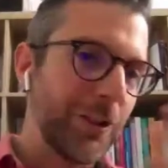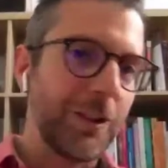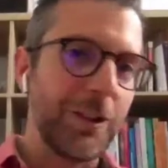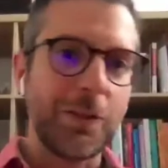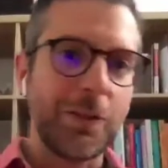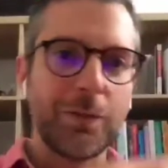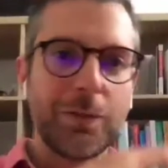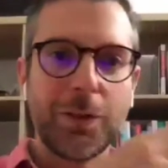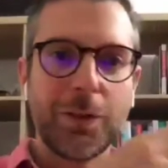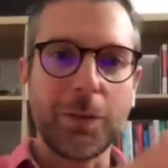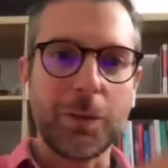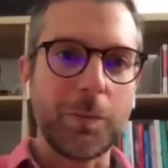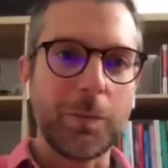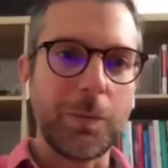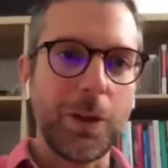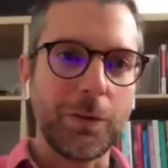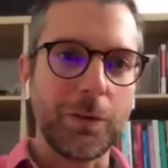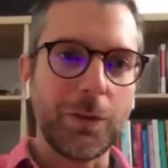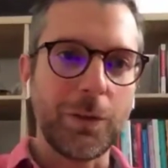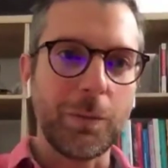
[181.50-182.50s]
of
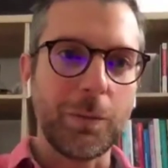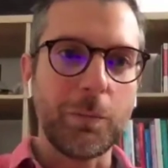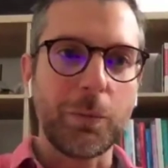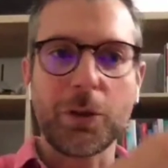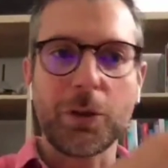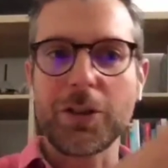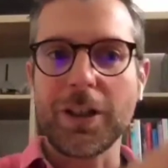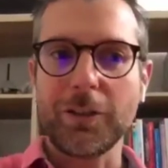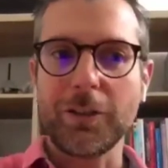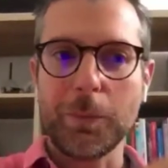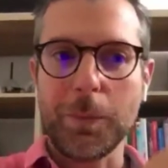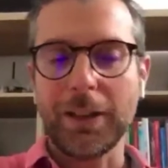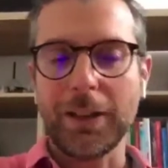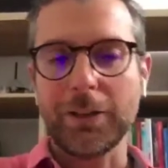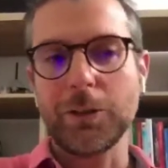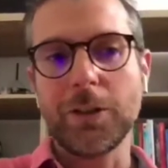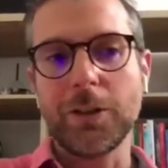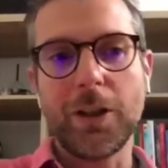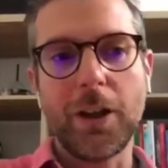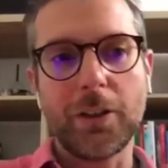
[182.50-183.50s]
the projects back
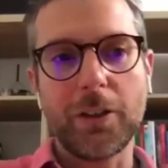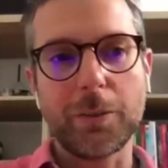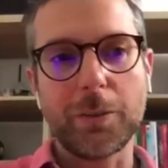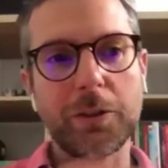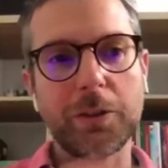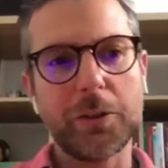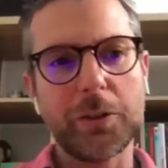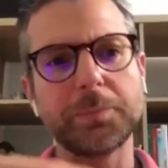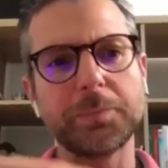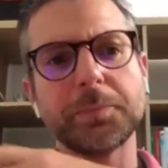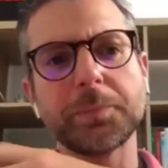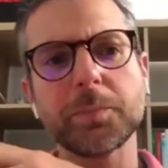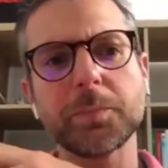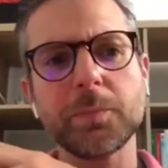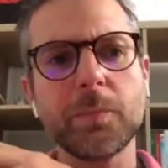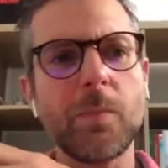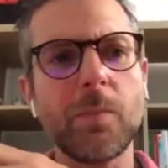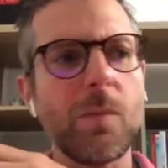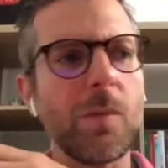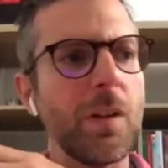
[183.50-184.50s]
to the customers.
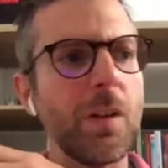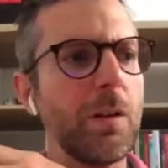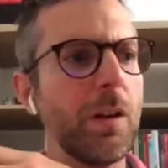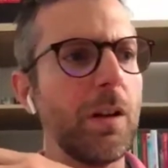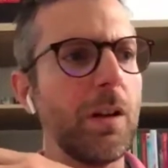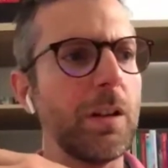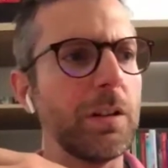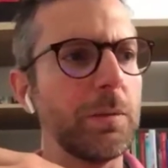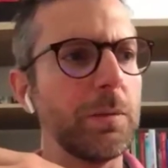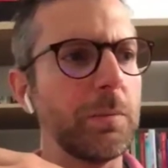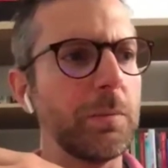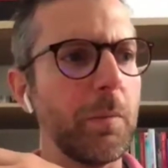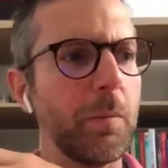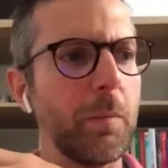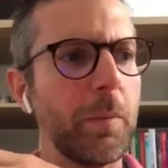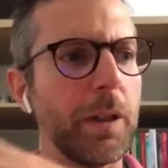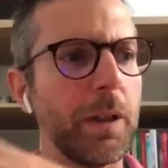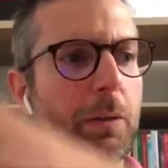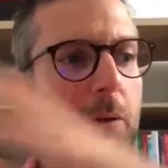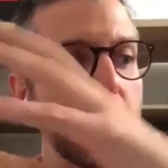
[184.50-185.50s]

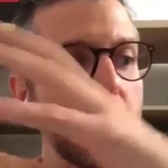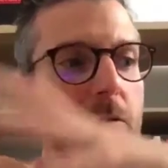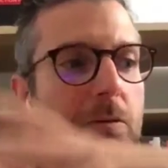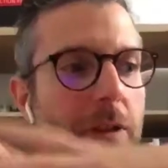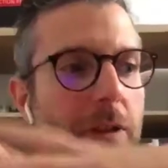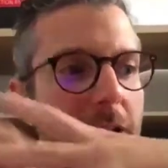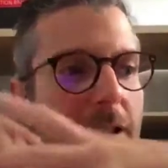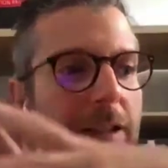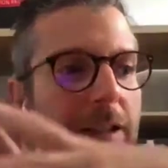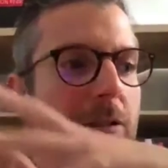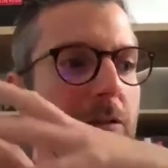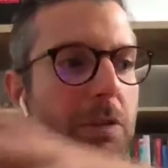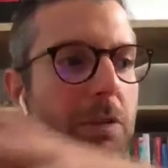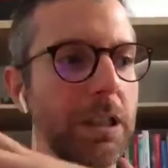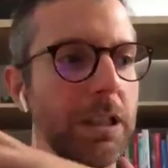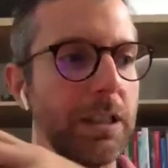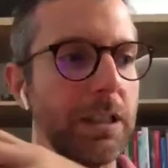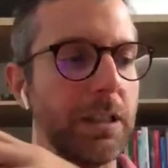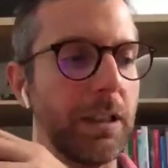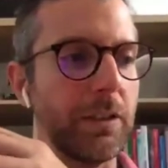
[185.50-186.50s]
But I wasn't related
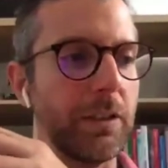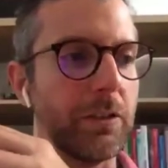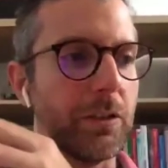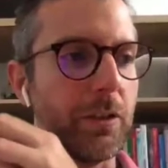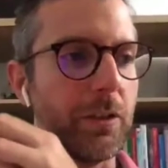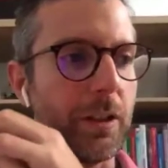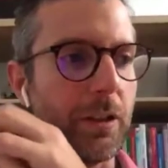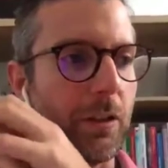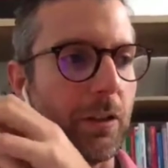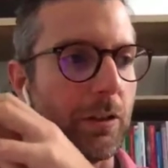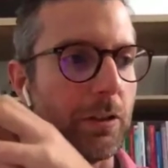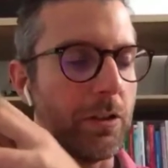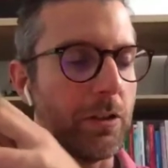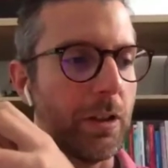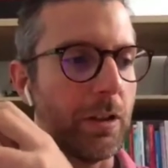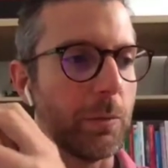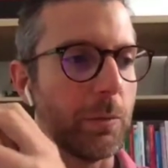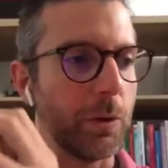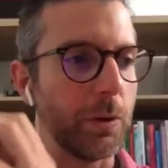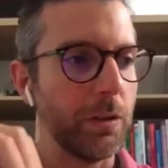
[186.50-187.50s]
really into technology
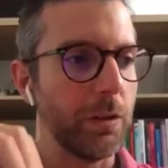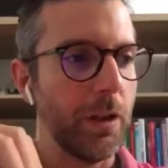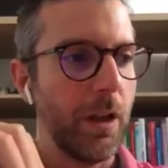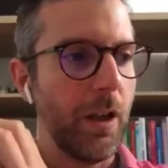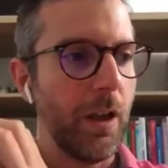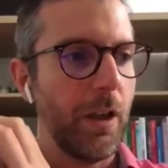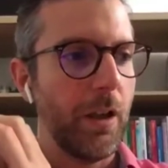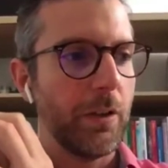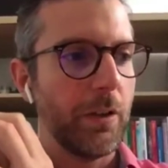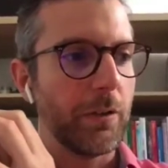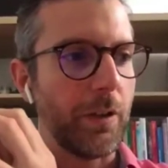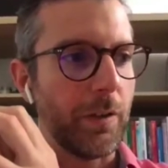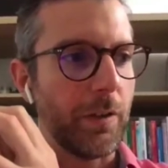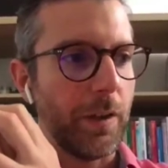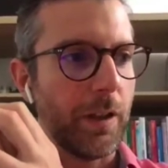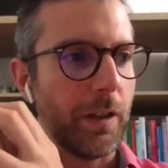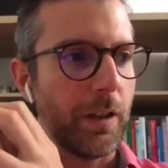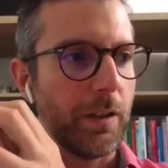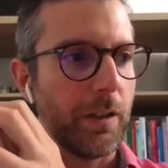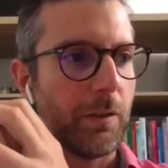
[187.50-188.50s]
anymore. So I
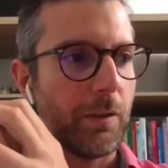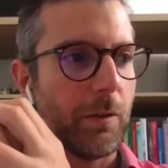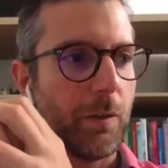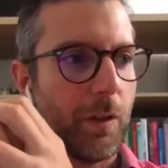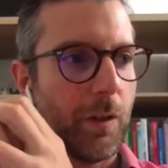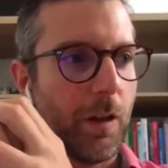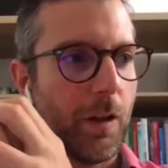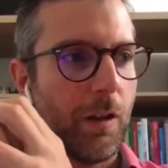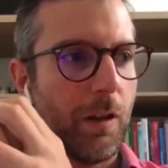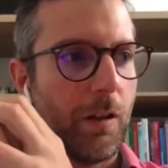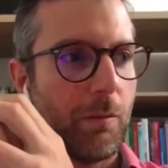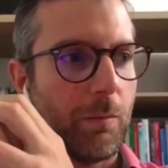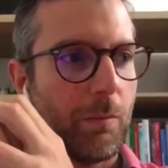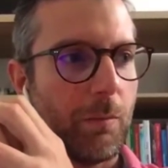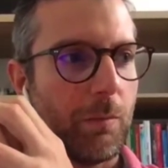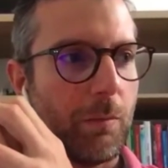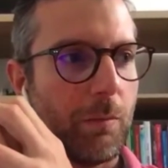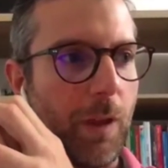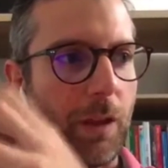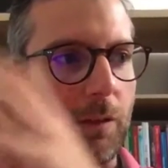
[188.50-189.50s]
think,
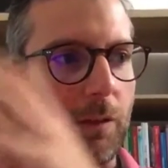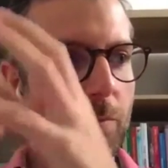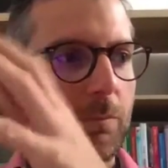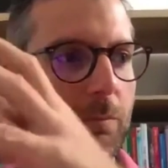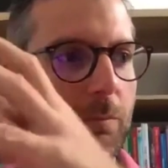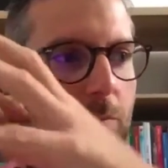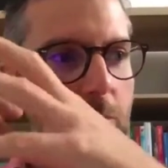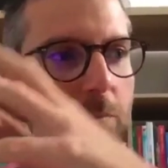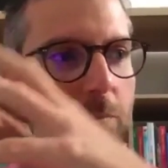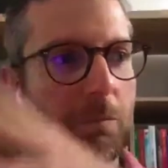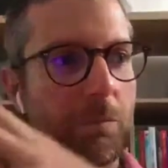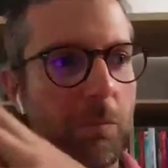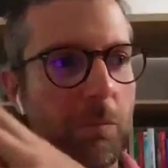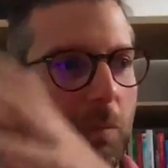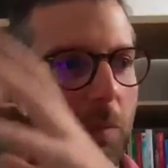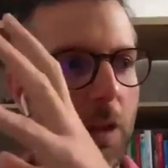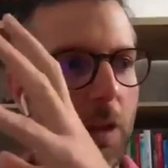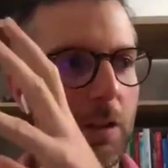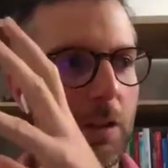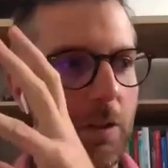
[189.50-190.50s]
yeah,
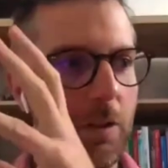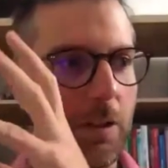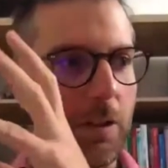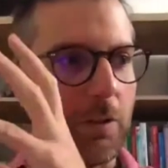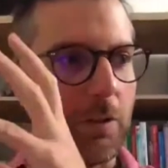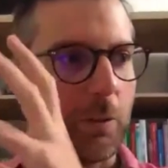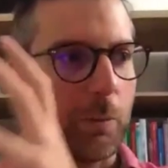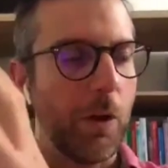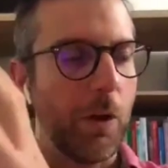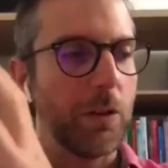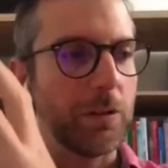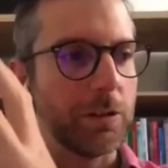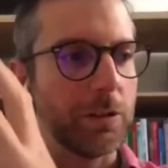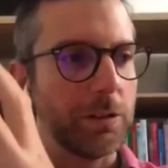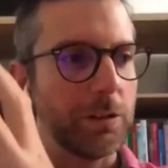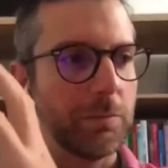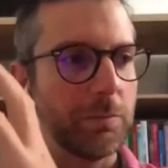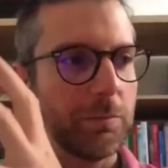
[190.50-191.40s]
in a smaller